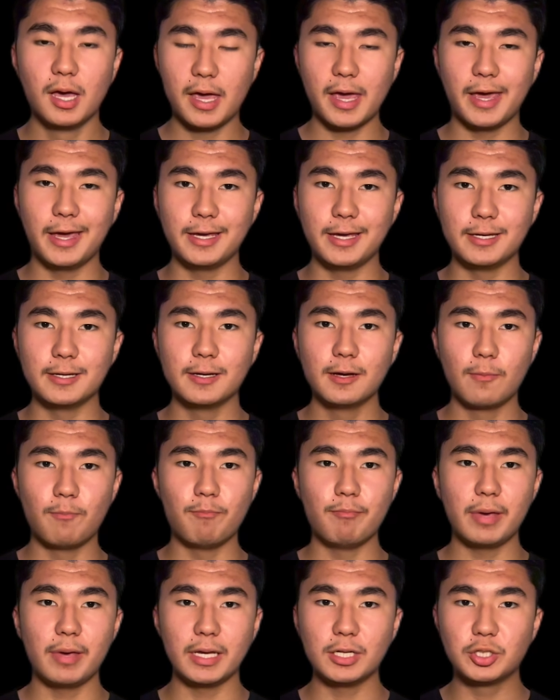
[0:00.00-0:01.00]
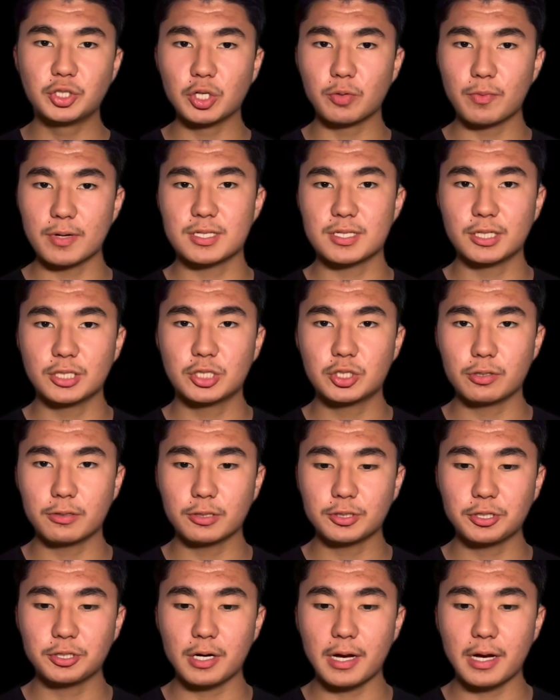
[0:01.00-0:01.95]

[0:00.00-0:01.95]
a major resonance structure